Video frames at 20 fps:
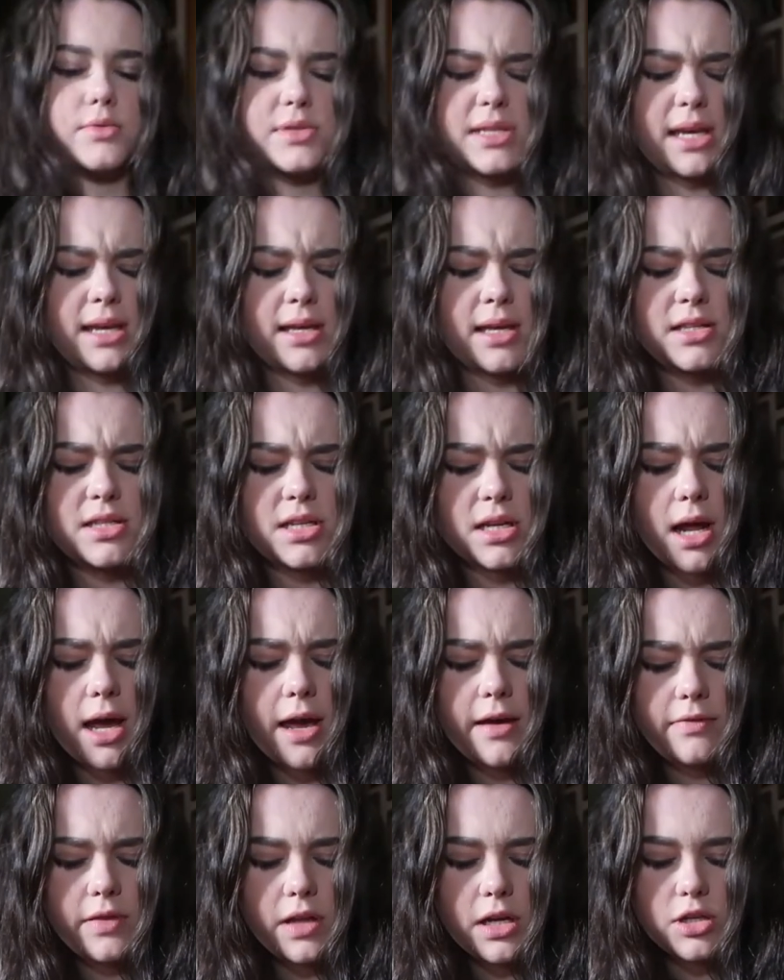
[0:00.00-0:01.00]
I was like did i
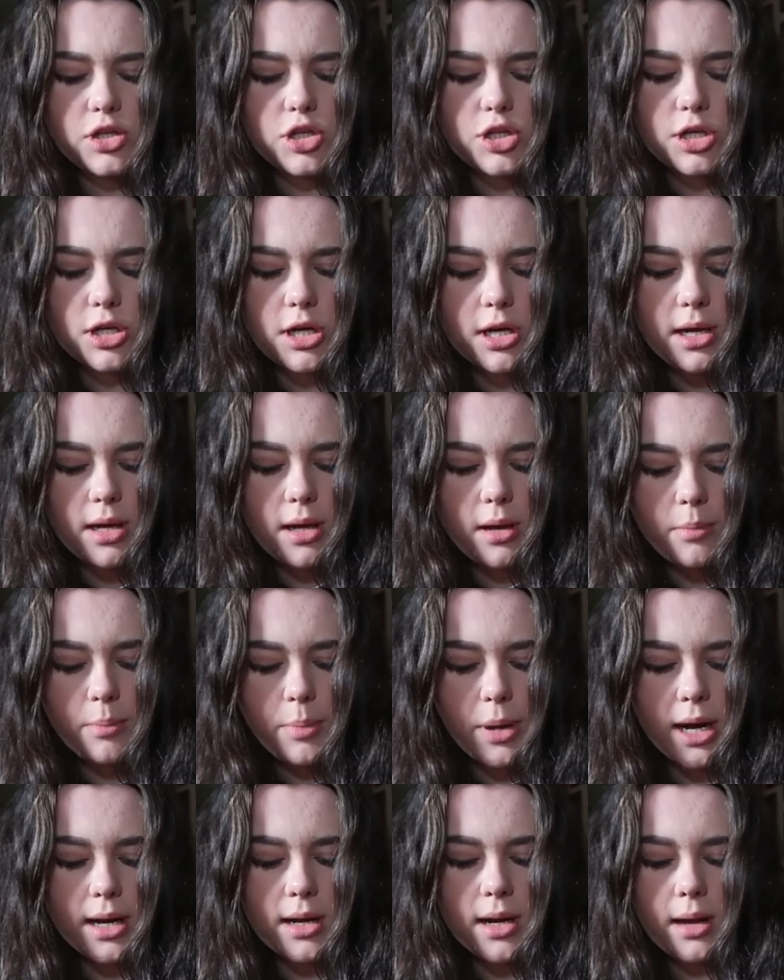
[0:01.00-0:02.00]
have lunch
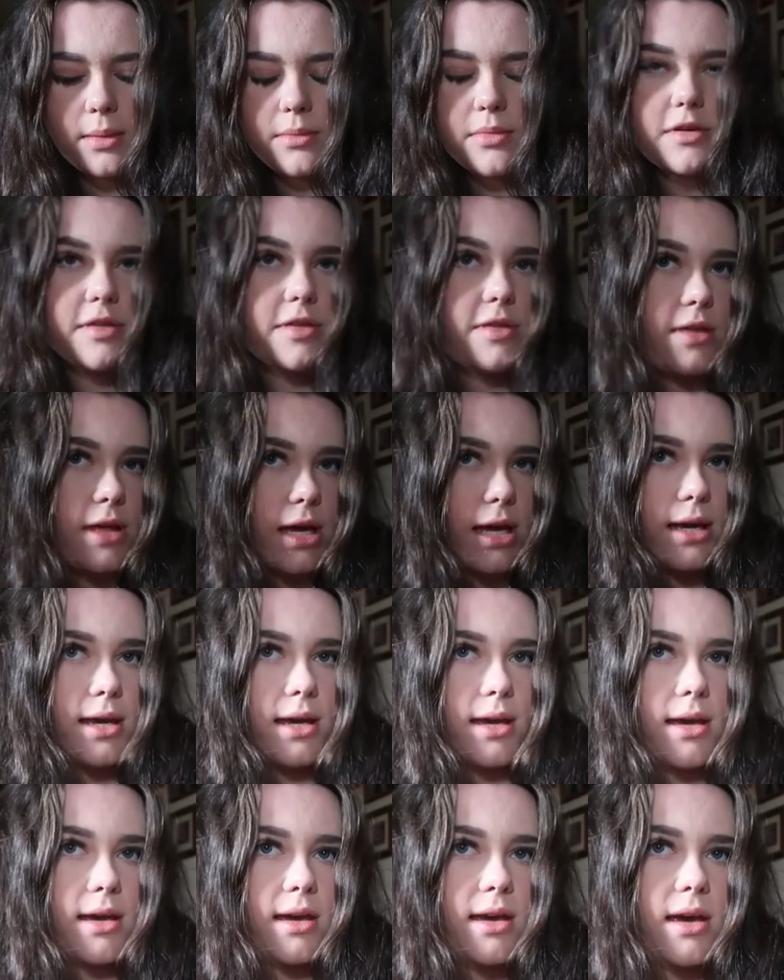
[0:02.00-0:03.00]
but i'm
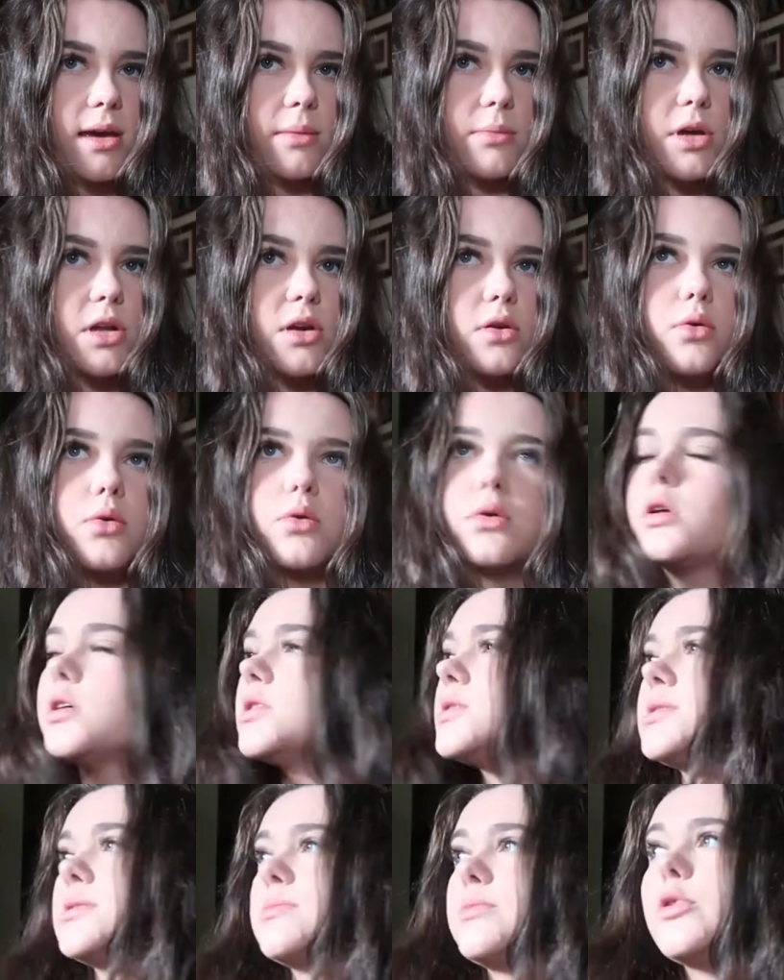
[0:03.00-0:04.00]
thinking i'm gonna order
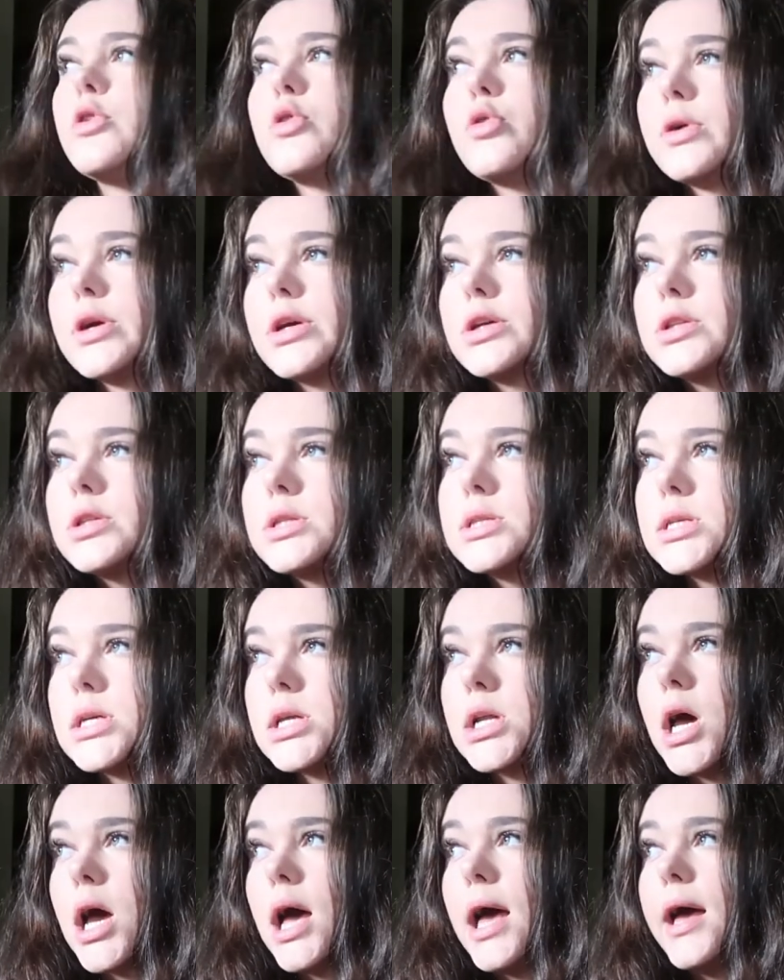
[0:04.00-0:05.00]
some Grill'd
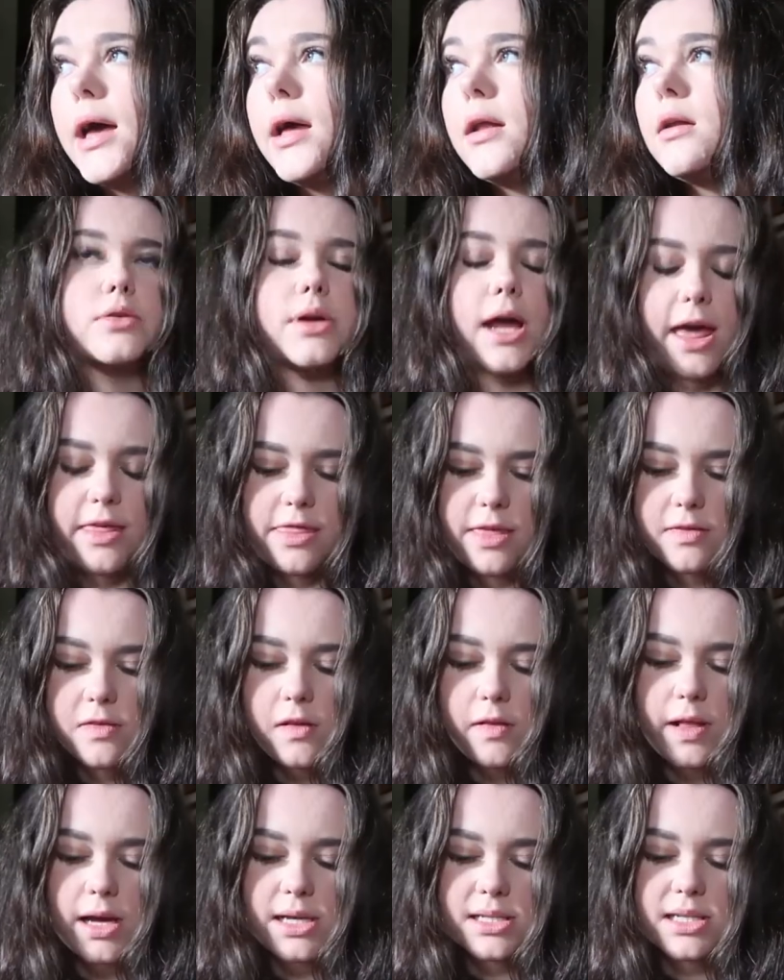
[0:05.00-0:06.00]
tonight i think
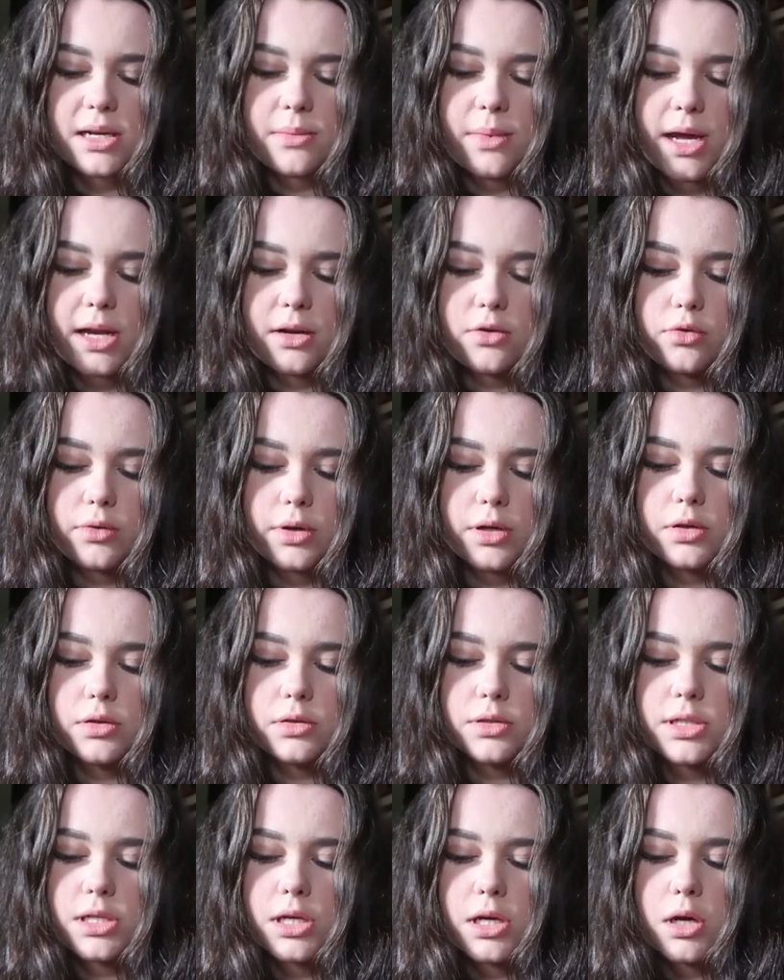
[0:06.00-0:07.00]
the last time i had
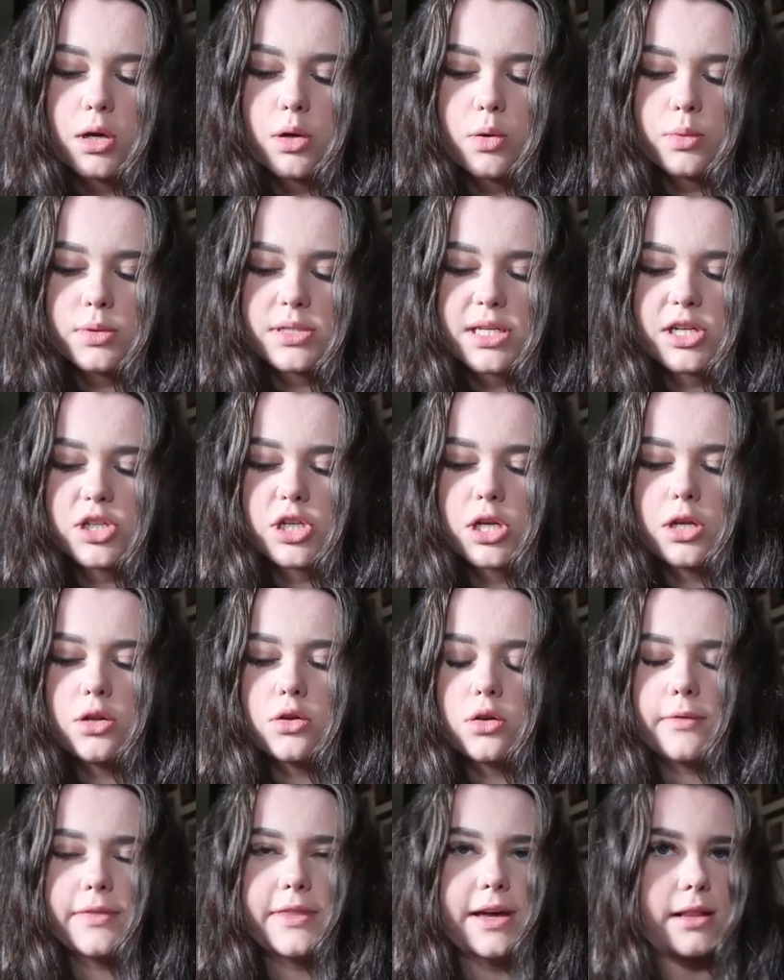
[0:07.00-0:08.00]
Grill'd was actually
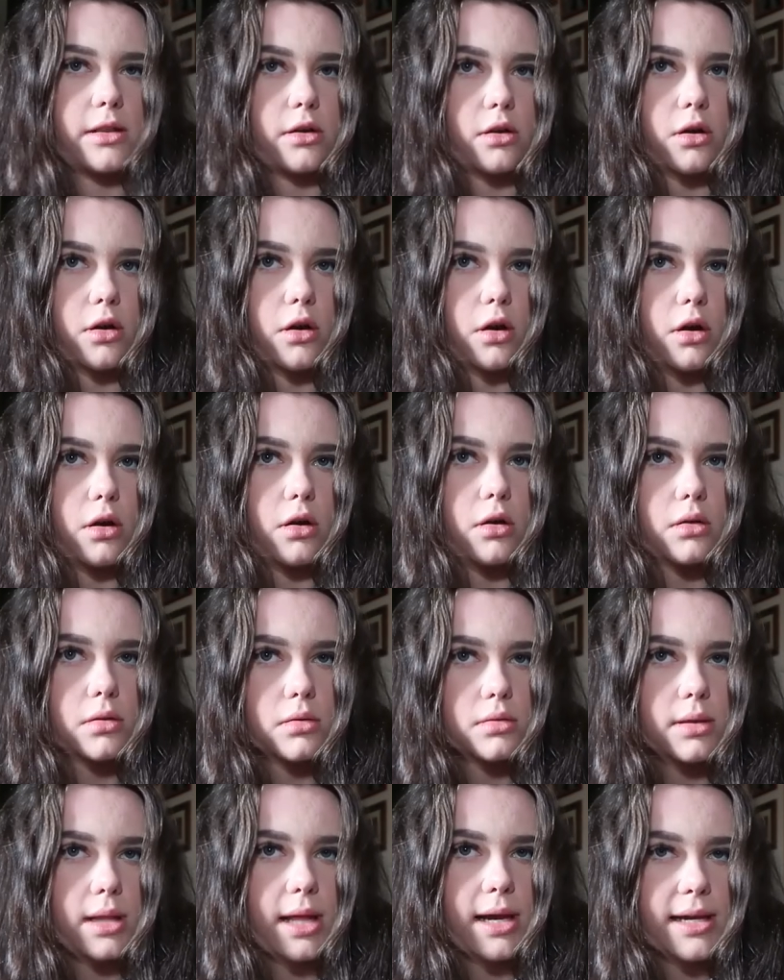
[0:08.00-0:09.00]
not that long ago
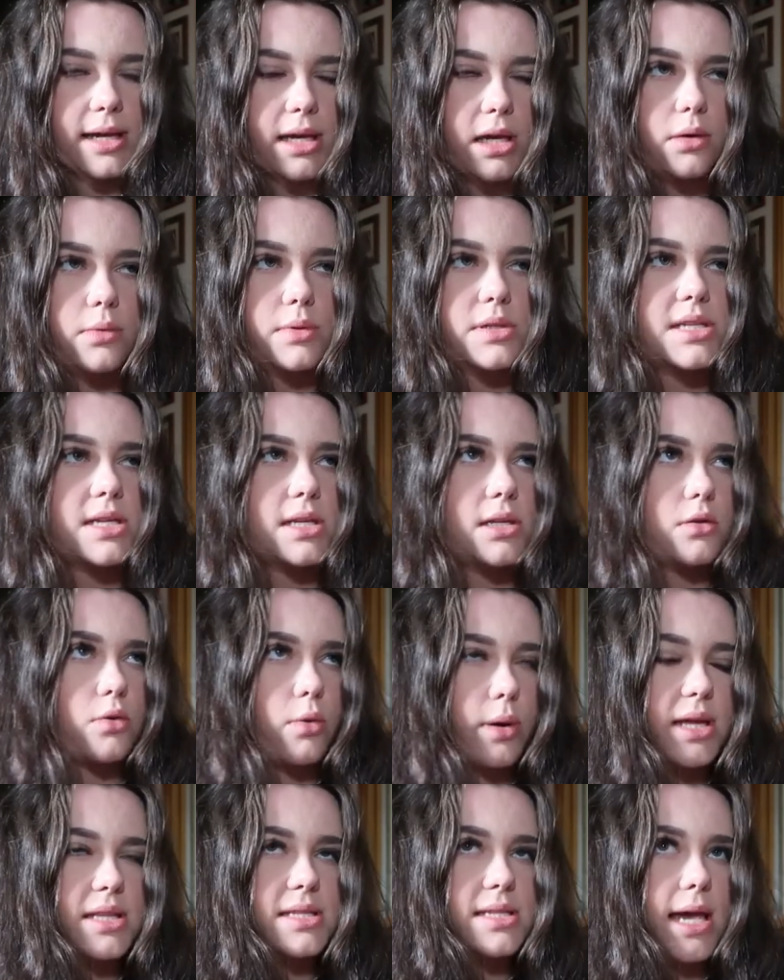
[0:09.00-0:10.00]
like it was in
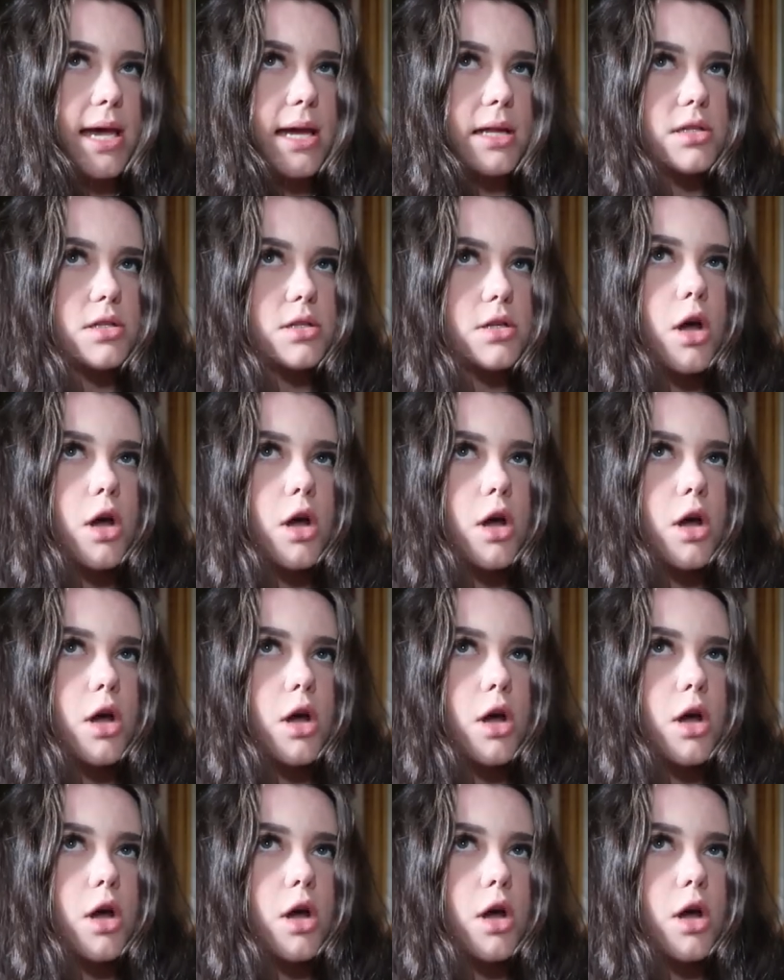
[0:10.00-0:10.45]
queensland